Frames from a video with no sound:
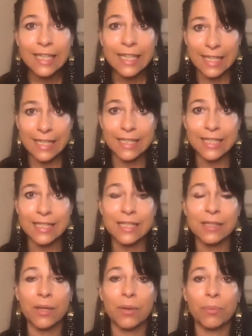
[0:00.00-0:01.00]

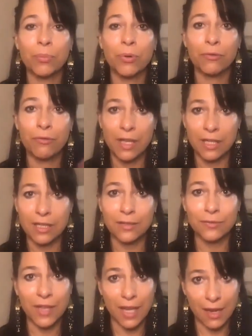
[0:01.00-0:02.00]
is
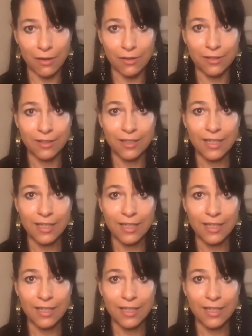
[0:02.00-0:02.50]
preventative care